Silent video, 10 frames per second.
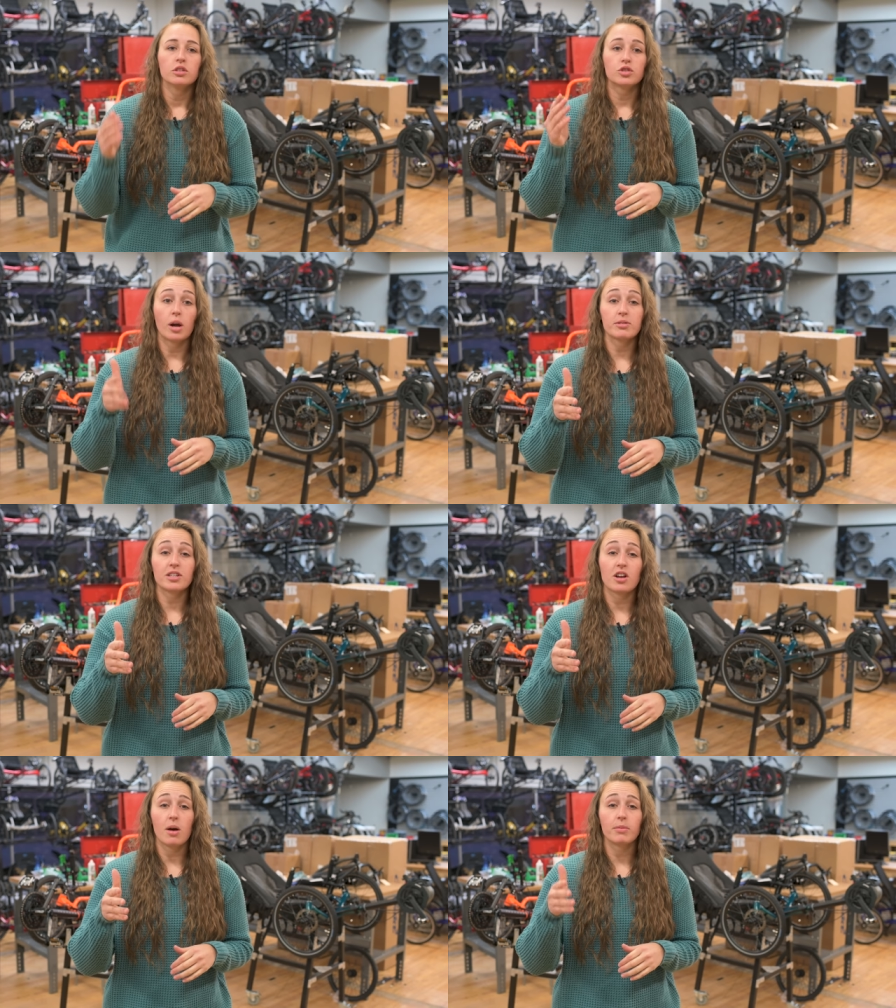Drop us
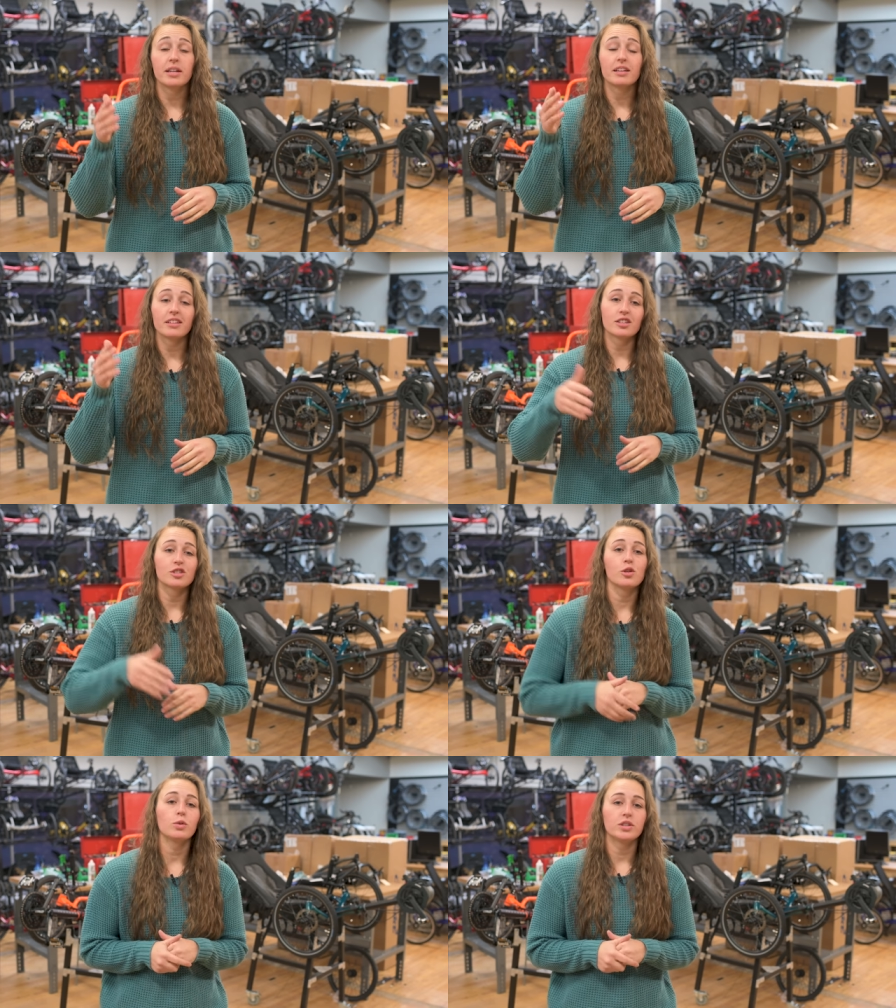a comment and let
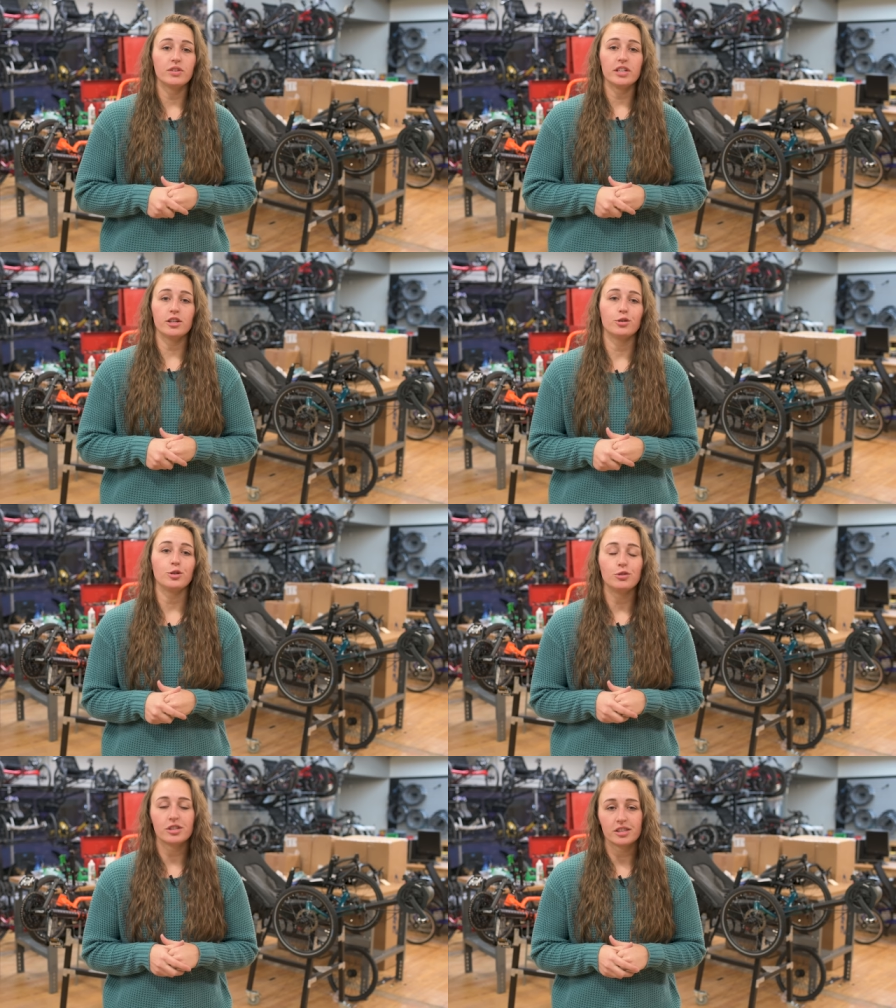us know which videos
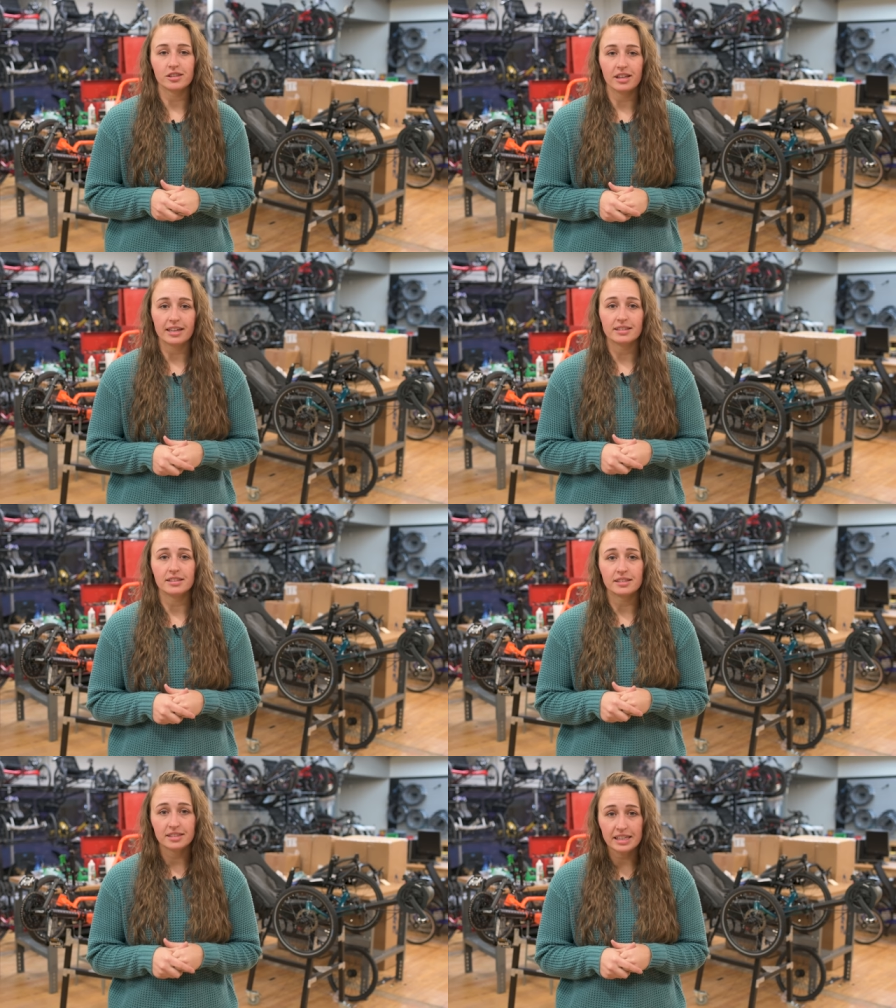you'd still like
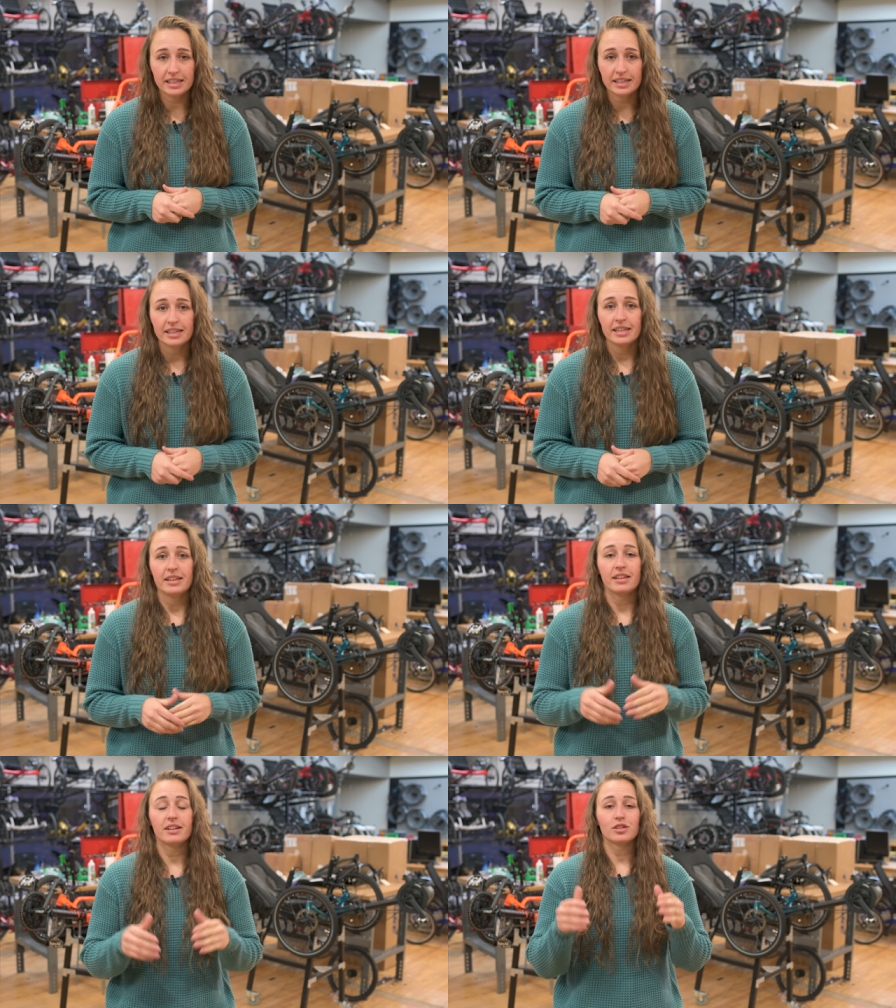to see.
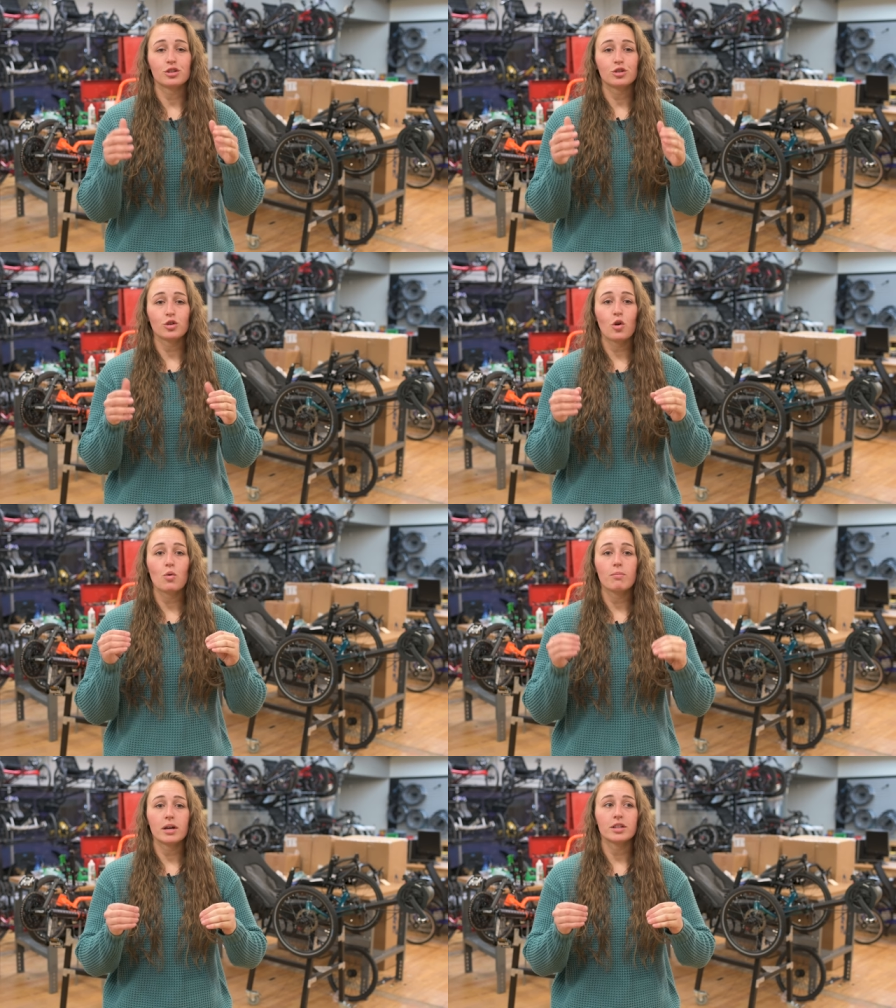There is
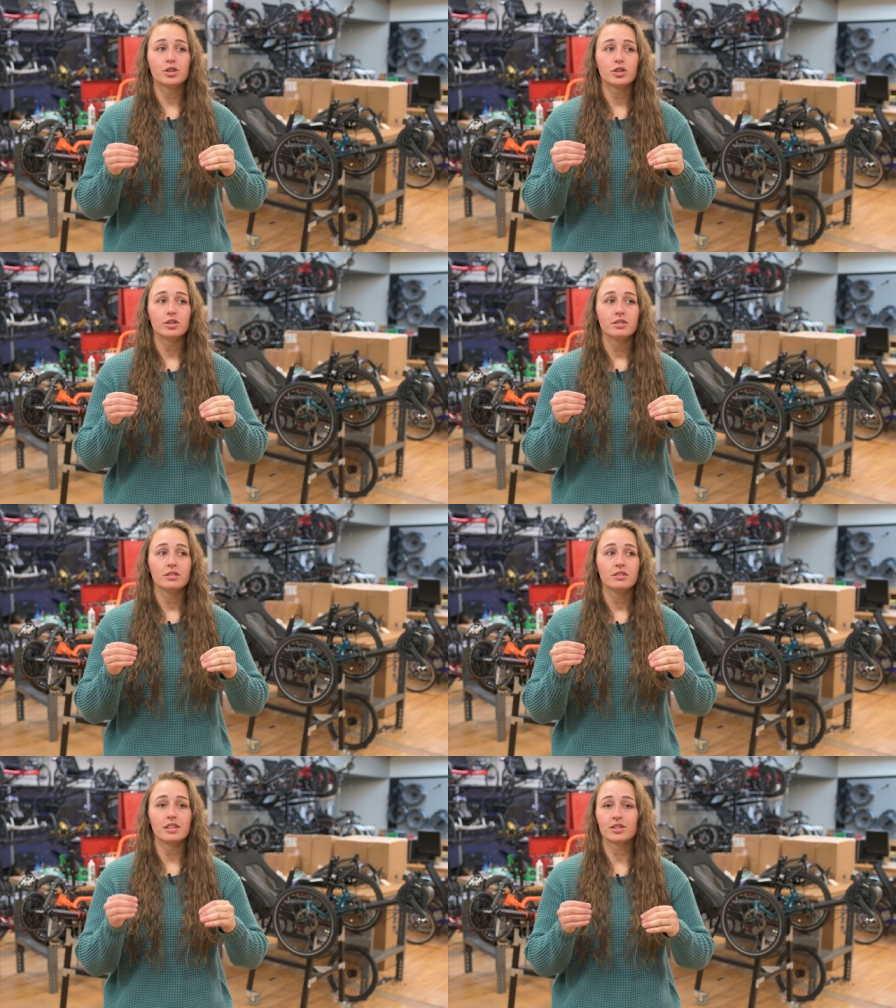so much
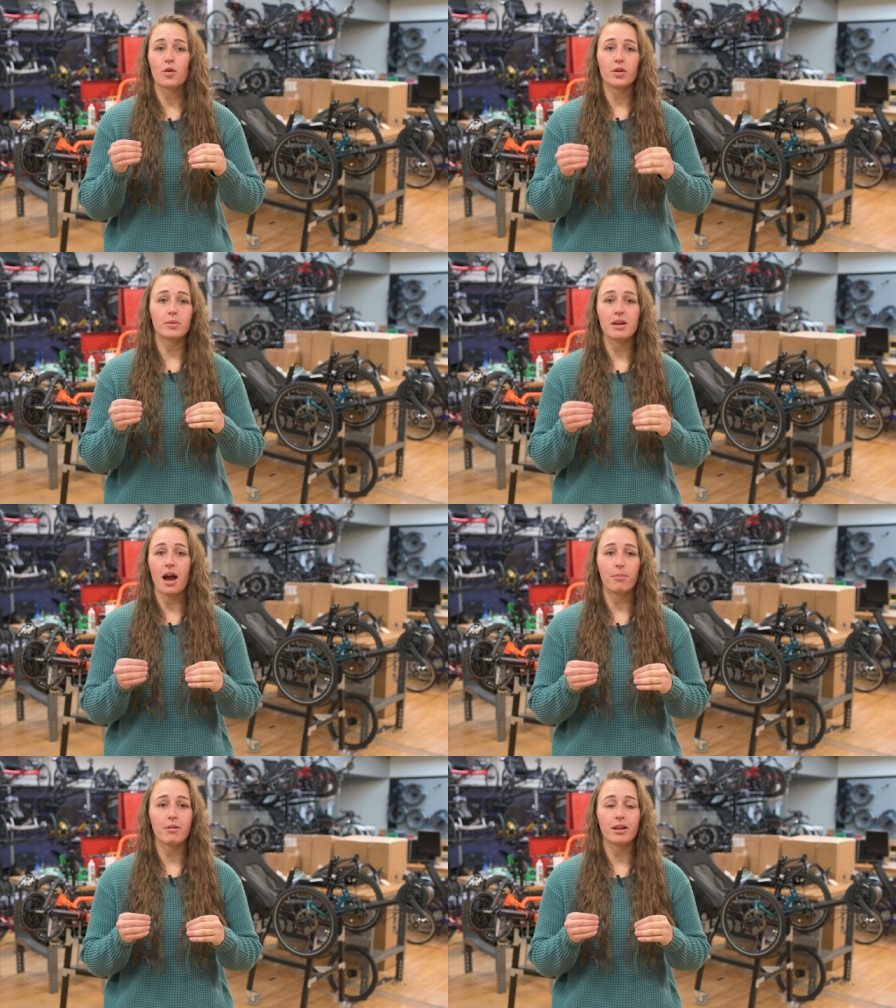that's going to be
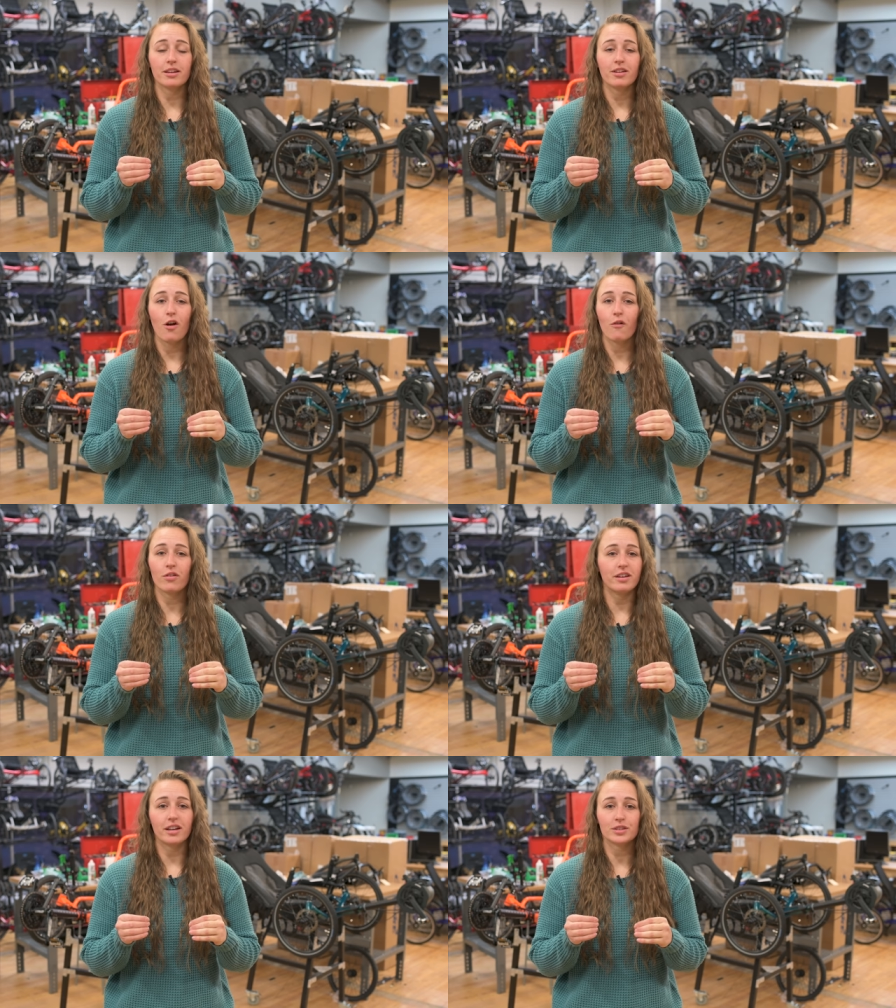happening
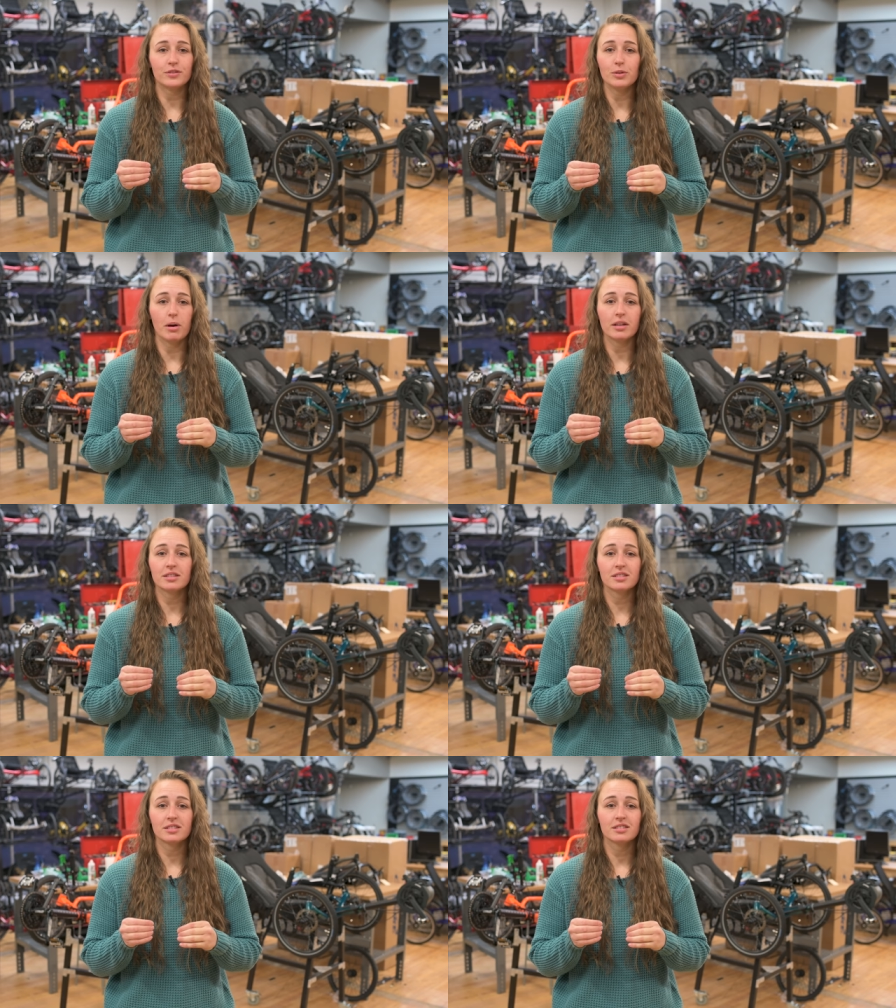over the next few
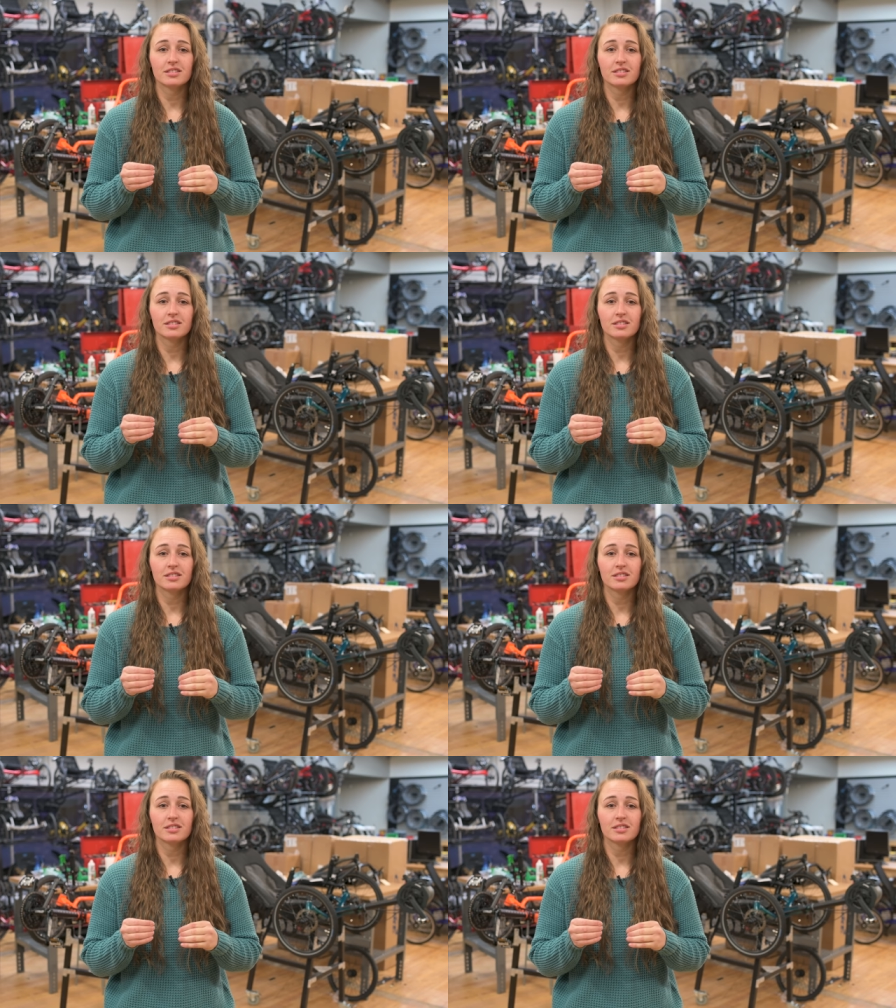months.